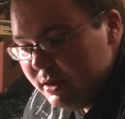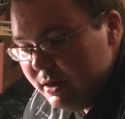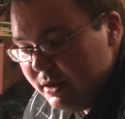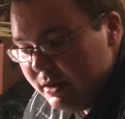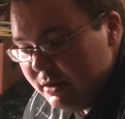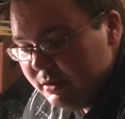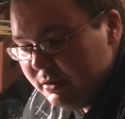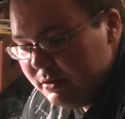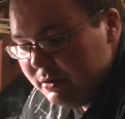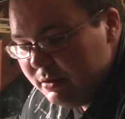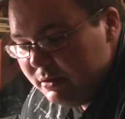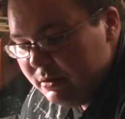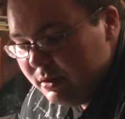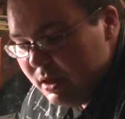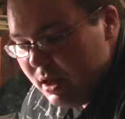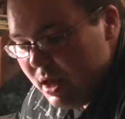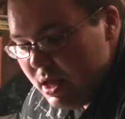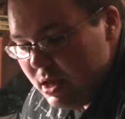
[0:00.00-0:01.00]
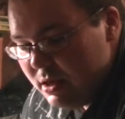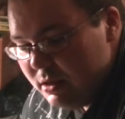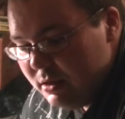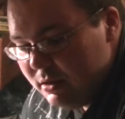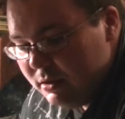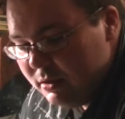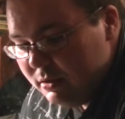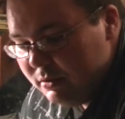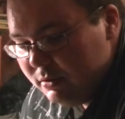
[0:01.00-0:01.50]
And,
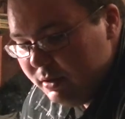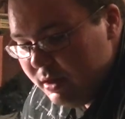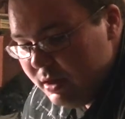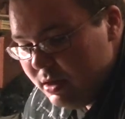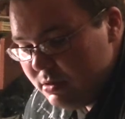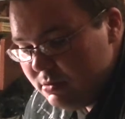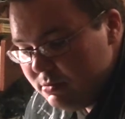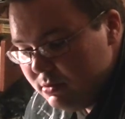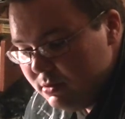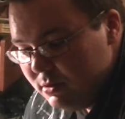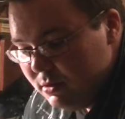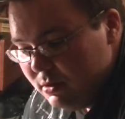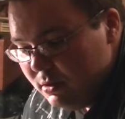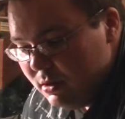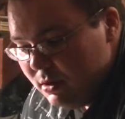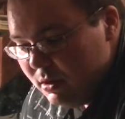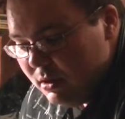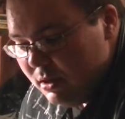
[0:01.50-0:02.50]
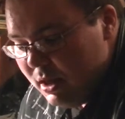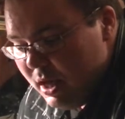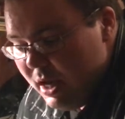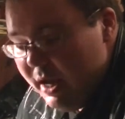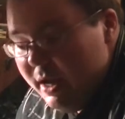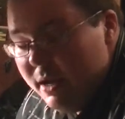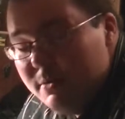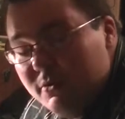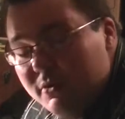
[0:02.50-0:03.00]
you know,
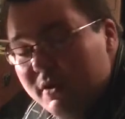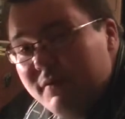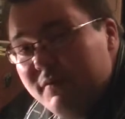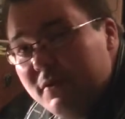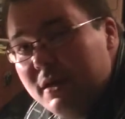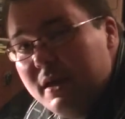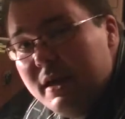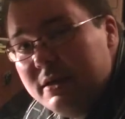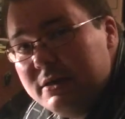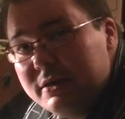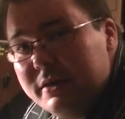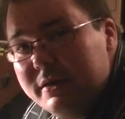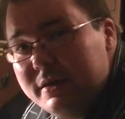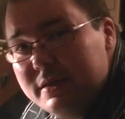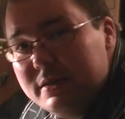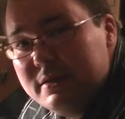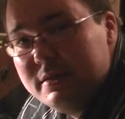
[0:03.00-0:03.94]
I am grateful I actually did